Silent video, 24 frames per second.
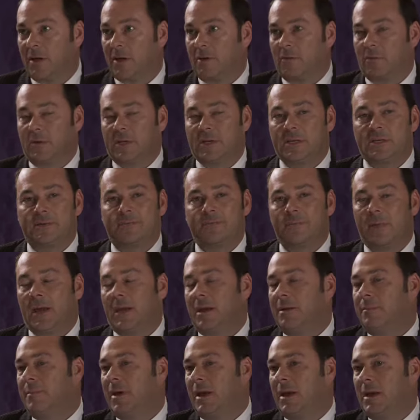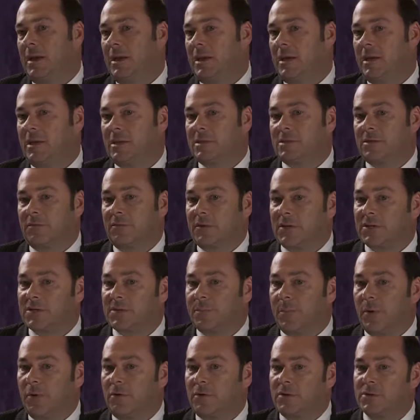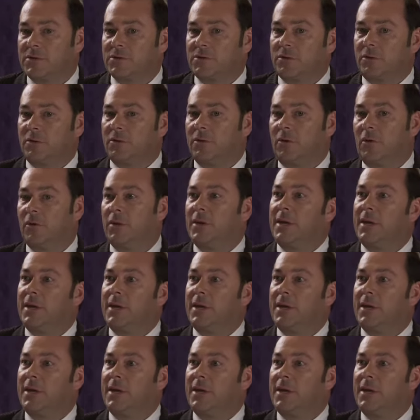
With his many years of experience on